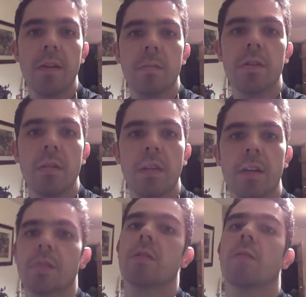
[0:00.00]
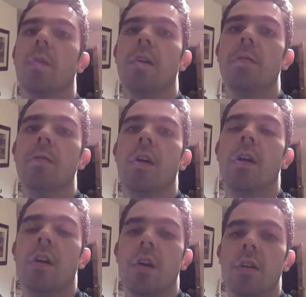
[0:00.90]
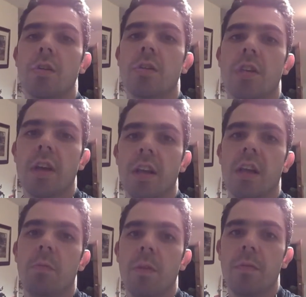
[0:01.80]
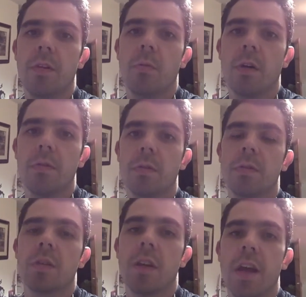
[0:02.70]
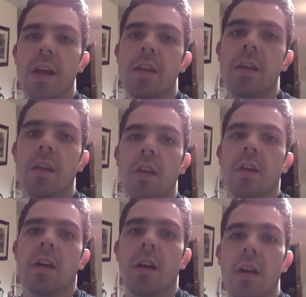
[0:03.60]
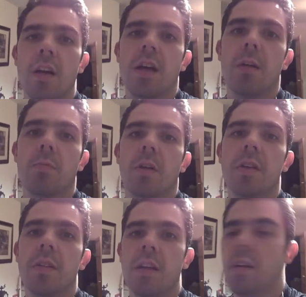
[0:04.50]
November 2012. Just checking in with you, what I've done today. What is